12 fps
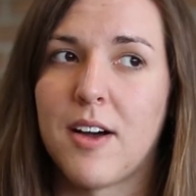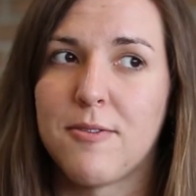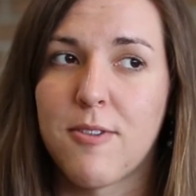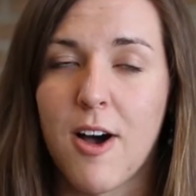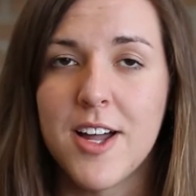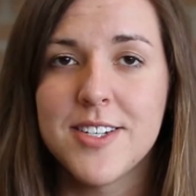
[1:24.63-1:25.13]

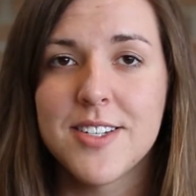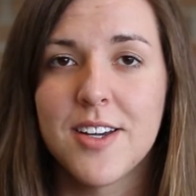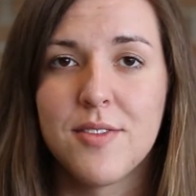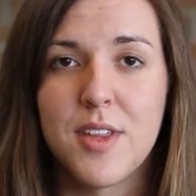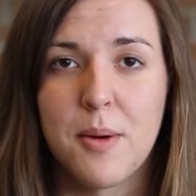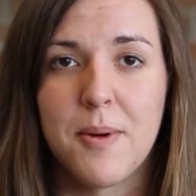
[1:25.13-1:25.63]
font
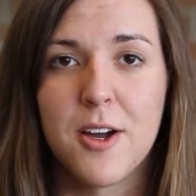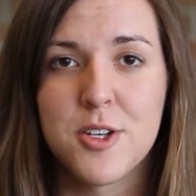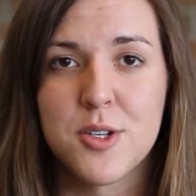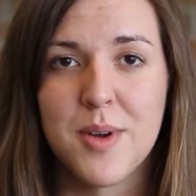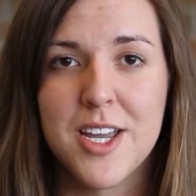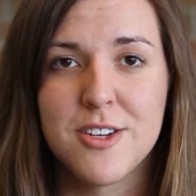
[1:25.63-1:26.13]
of their
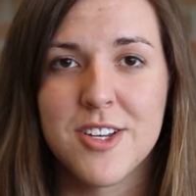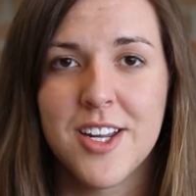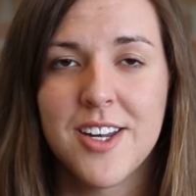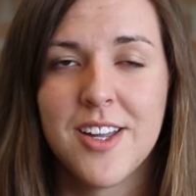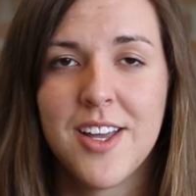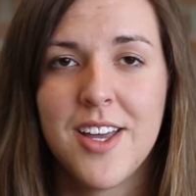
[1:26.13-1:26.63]

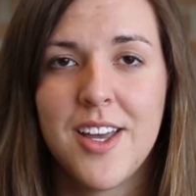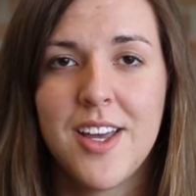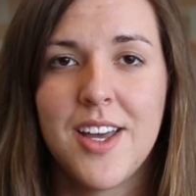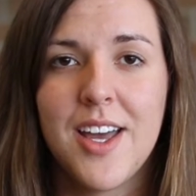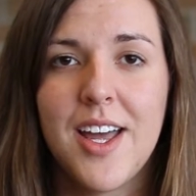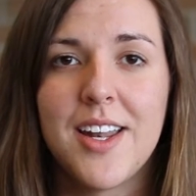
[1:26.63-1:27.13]
punctuation,
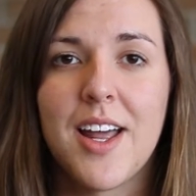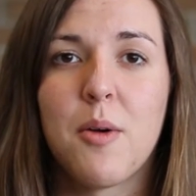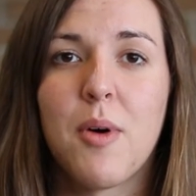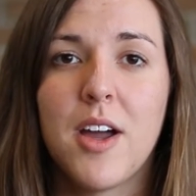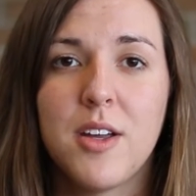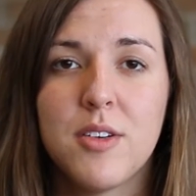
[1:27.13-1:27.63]
and I
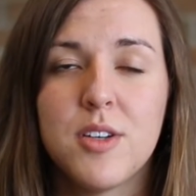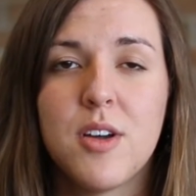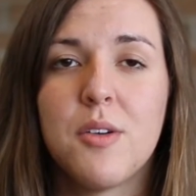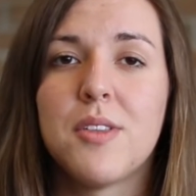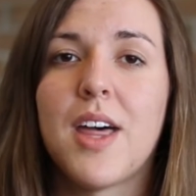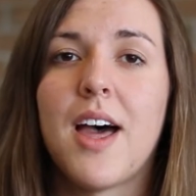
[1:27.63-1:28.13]
want you to
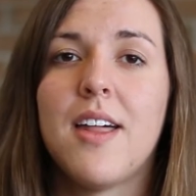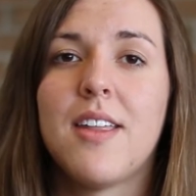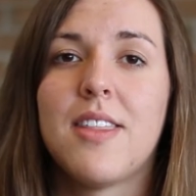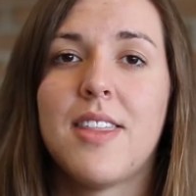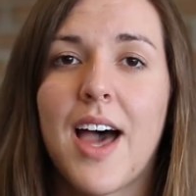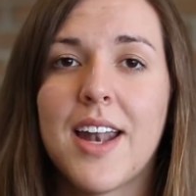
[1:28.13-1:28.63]
know that
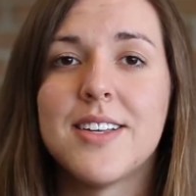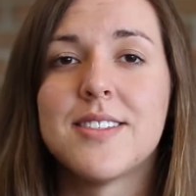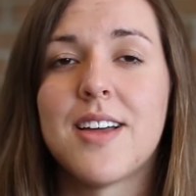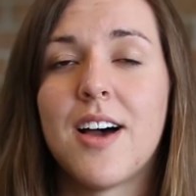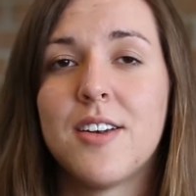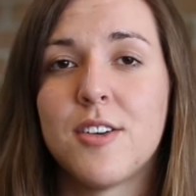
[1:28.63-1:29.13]
that
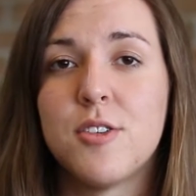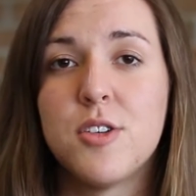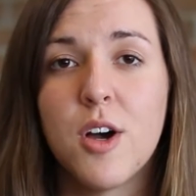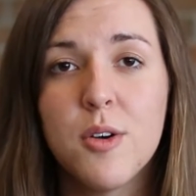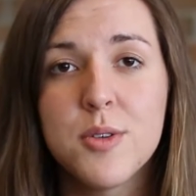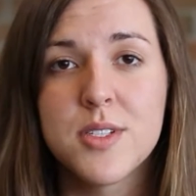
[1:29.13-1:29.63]
is under
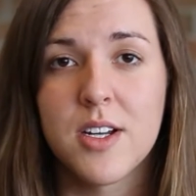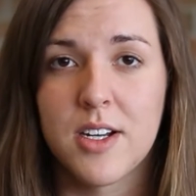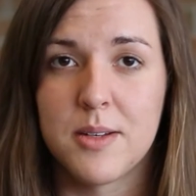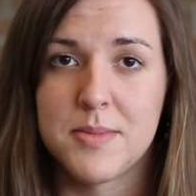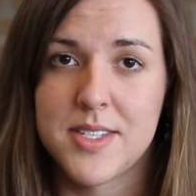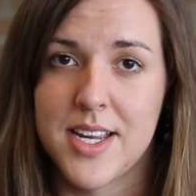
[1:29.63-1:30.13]
no
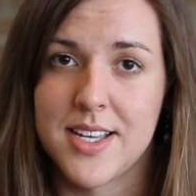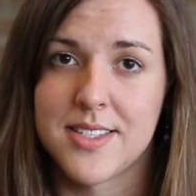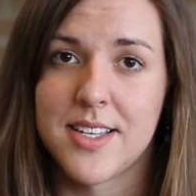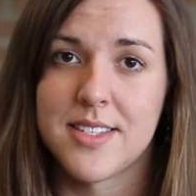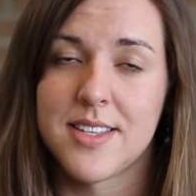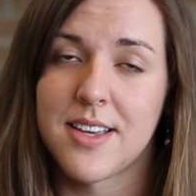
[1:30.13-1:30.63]

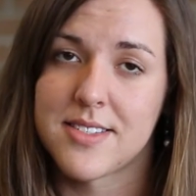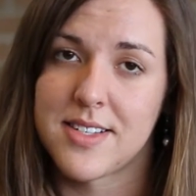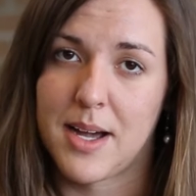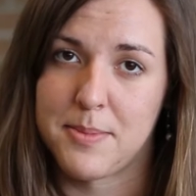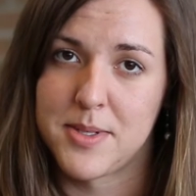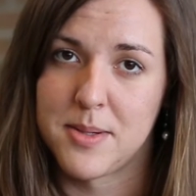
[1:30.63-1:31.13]
circumstances
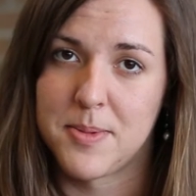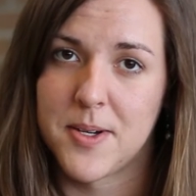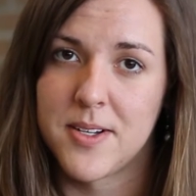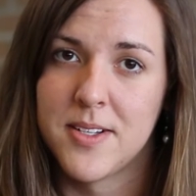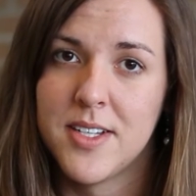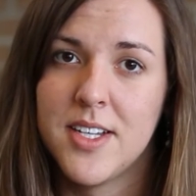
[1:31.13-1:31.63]

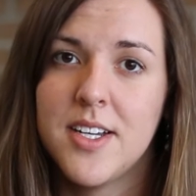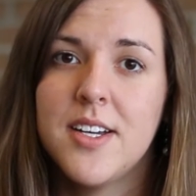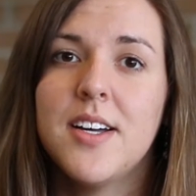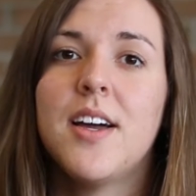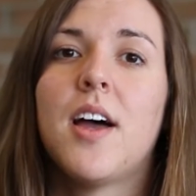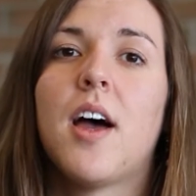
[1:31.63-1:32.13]
acceptable.
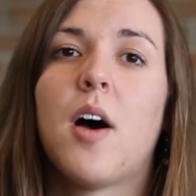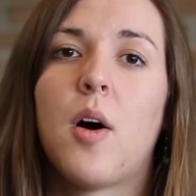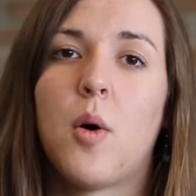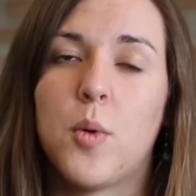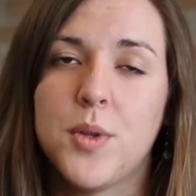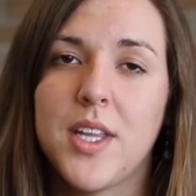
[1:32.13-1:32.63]

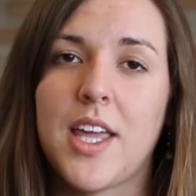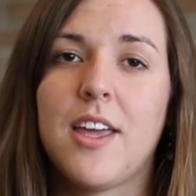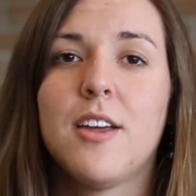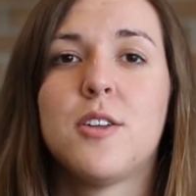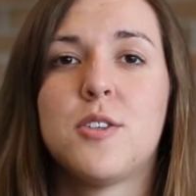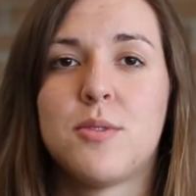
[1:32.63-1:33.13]

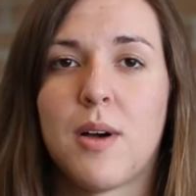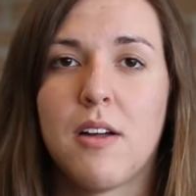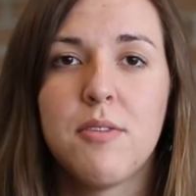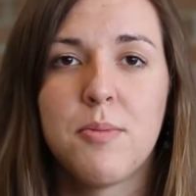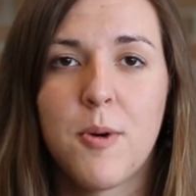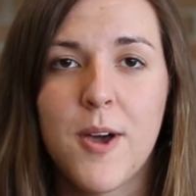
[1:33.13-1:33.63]
Only
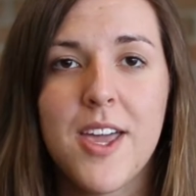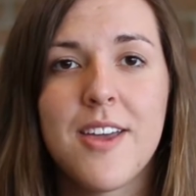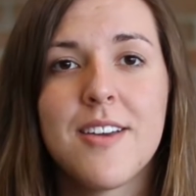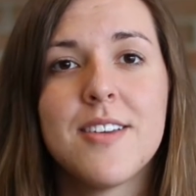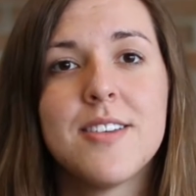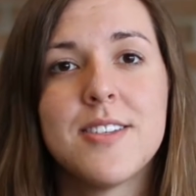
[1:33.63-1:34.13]
12-point
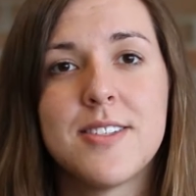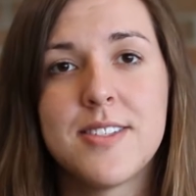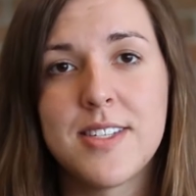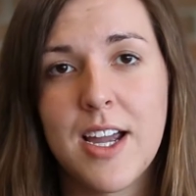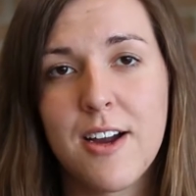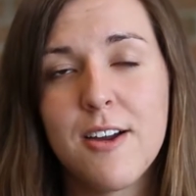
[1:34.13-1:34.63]

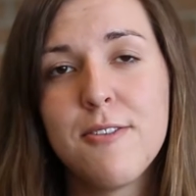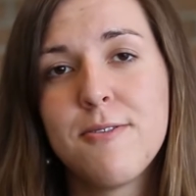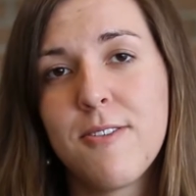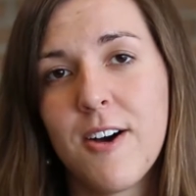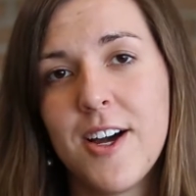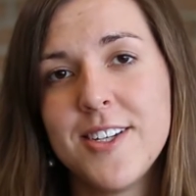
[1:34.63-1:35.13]
serif
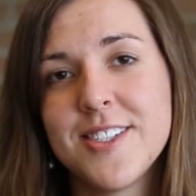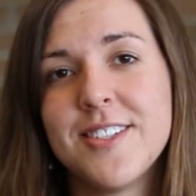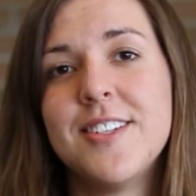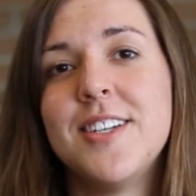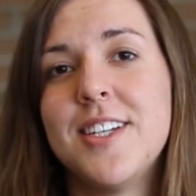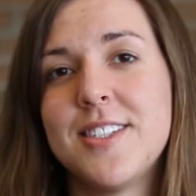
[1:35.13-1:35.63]
font
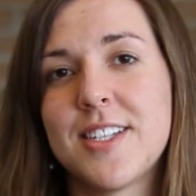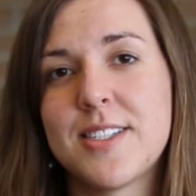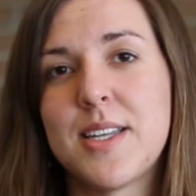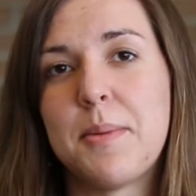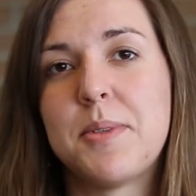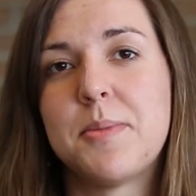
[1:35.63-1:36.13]
is
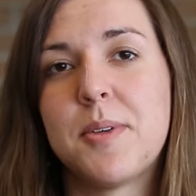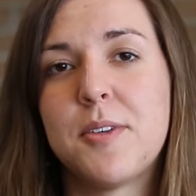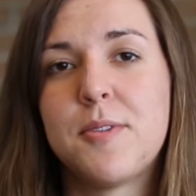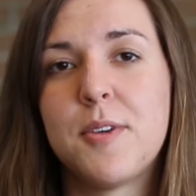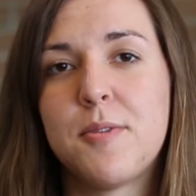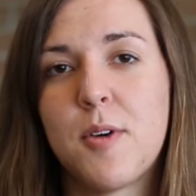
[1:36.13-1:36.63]
acceptable
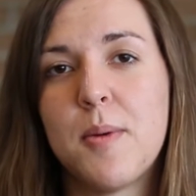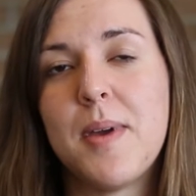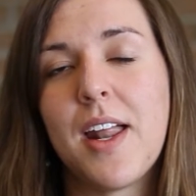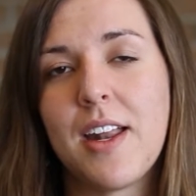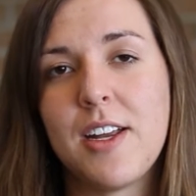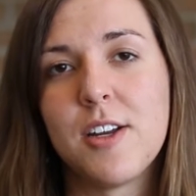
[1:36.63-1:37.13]
for
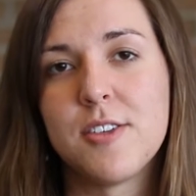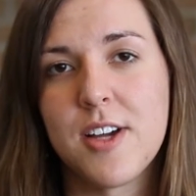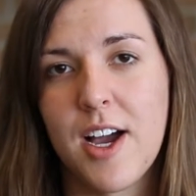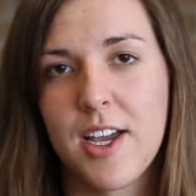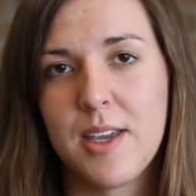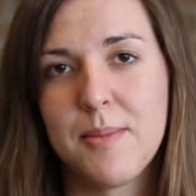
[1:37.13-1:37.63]
formatting your
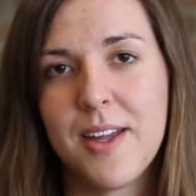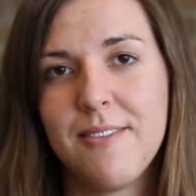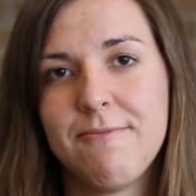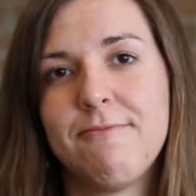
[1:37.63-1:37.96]
document.